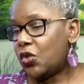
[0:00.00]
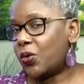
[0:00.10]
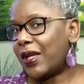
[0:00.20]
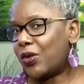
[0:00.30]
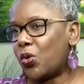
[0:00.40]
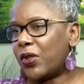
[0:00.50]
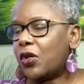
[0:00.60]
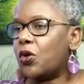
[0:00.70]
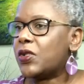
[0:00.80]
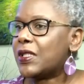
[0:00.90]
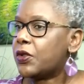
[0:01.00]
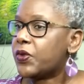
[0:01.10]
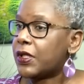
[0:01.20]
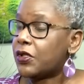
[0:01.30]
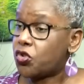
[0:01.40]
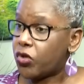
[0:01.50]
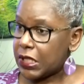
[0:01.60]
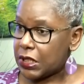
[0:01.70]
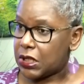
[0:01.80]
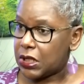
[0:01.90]
you get what they call sickle cell
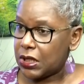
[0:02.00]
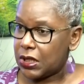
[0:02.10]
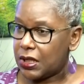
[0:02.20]
trait.